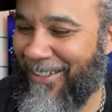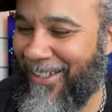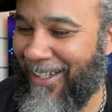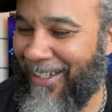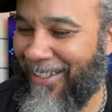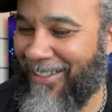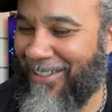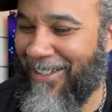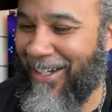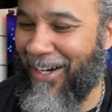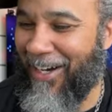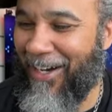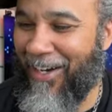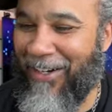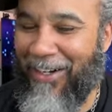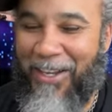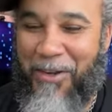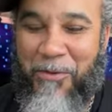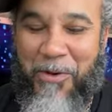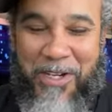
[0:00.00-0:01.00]
yes,
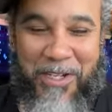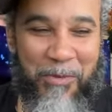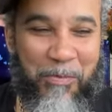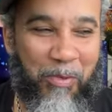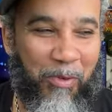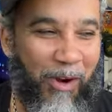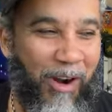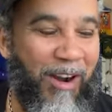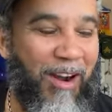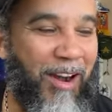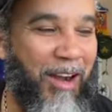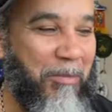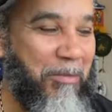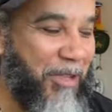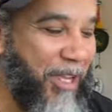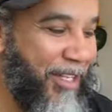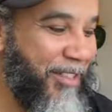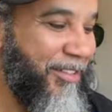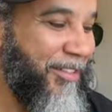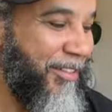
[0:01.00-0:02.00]
sir. He went to prom
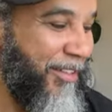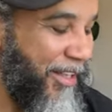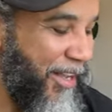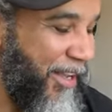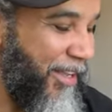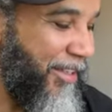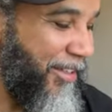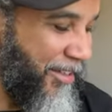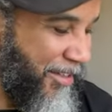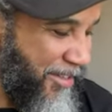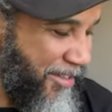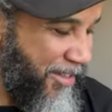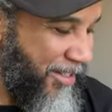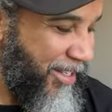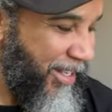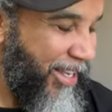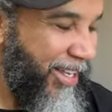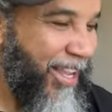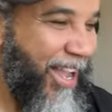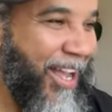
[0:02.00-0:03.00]
yesterday.
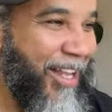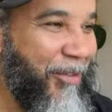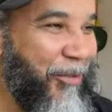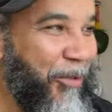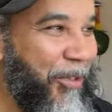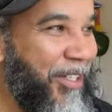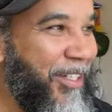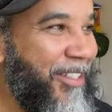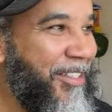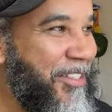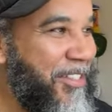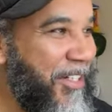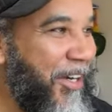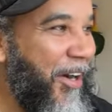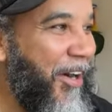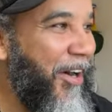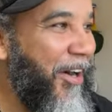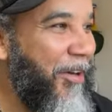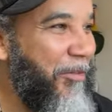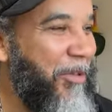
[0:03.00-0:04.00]
He got really
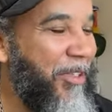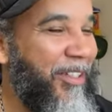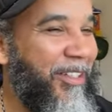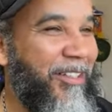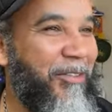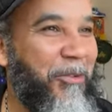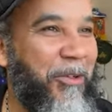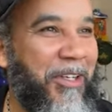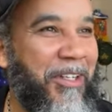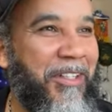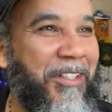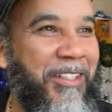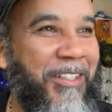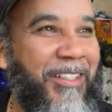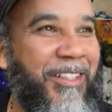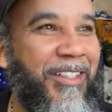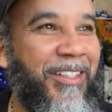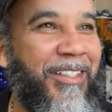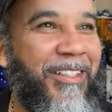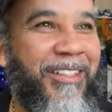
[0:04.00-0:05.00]
sharp. He looked real
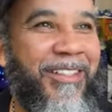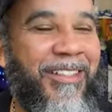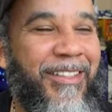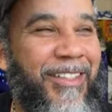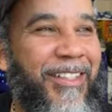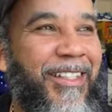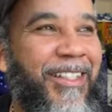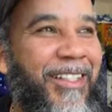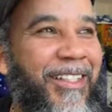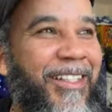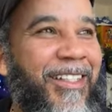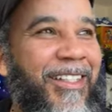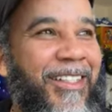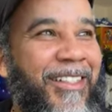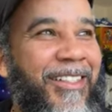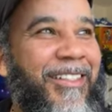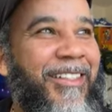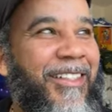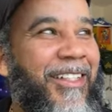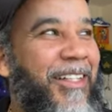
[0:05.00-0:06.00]
good.
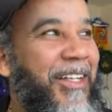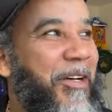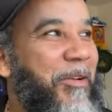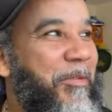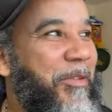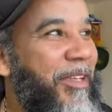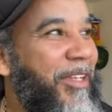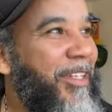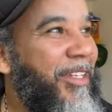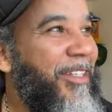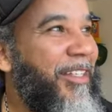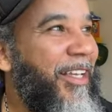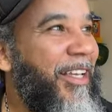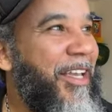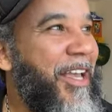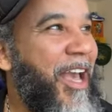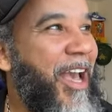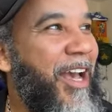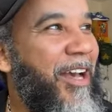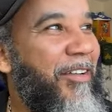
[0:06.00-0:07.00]
Yep, yeah, he
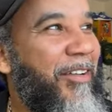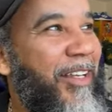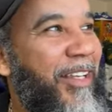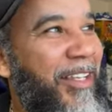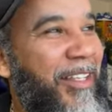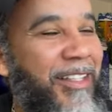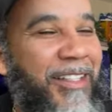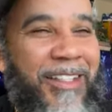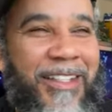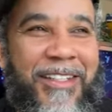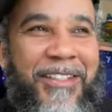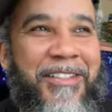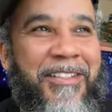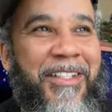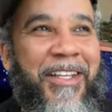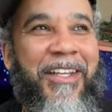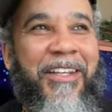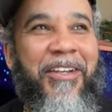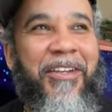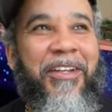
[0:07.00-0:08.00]
he had he, his
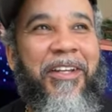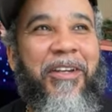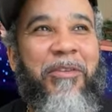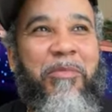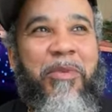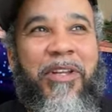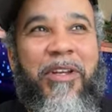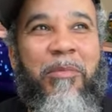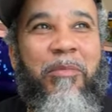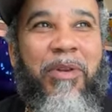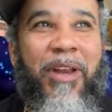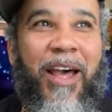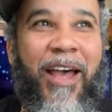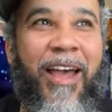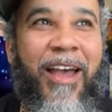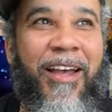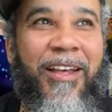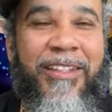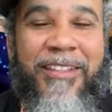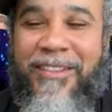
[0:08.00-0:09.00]
senior year been a
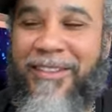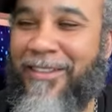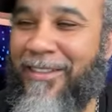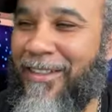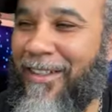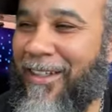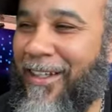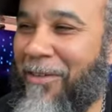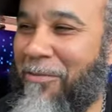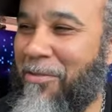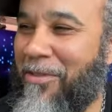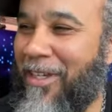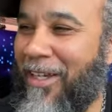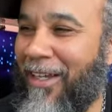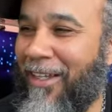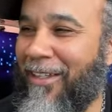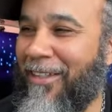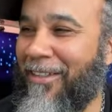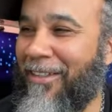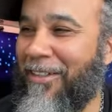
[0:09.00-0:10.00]
blast. I'm
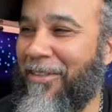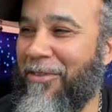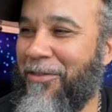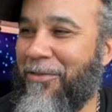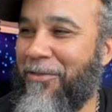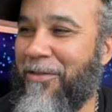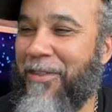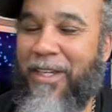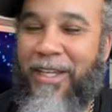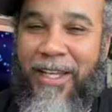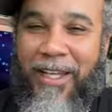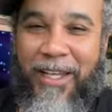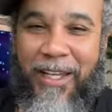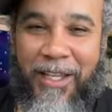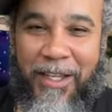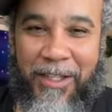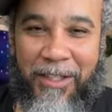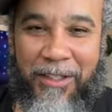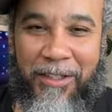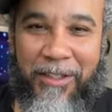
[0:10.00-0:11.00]
telling
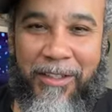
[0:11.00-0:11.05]
you.